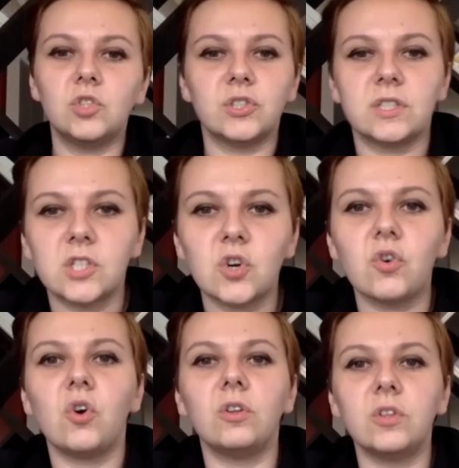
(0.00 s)
just
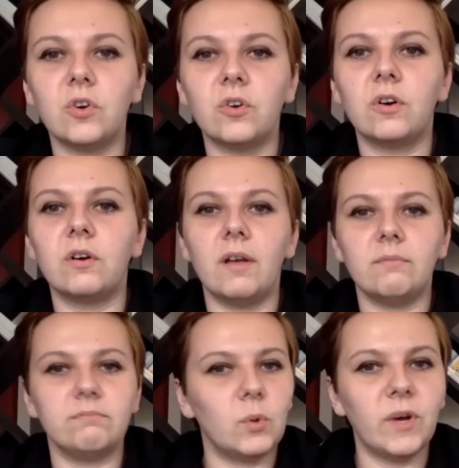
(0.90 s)
scroll
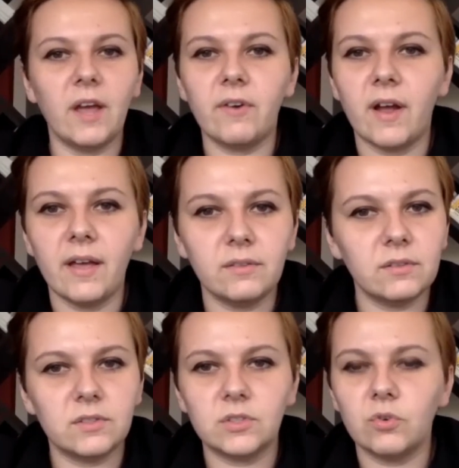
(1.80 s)
your whatever
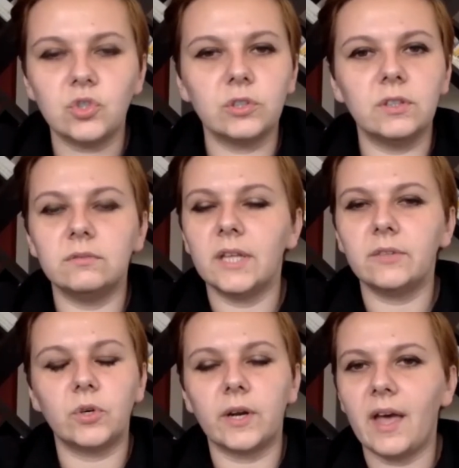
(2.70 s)
social
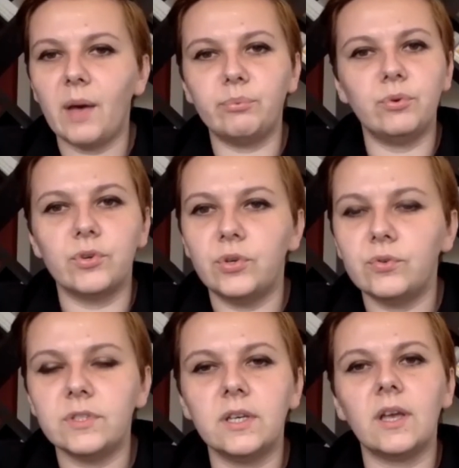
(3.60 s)
network app you're
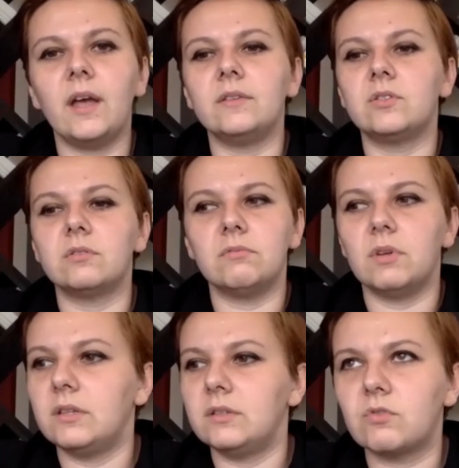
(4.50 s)
using and
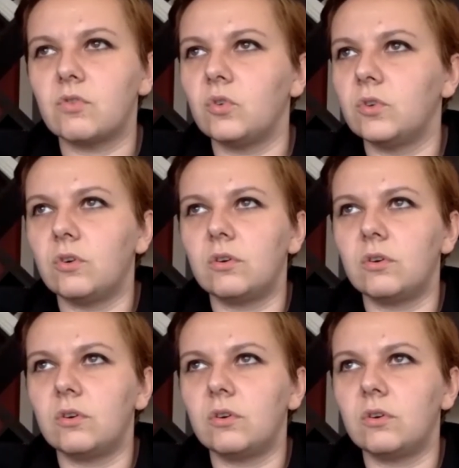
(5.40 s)
scroll your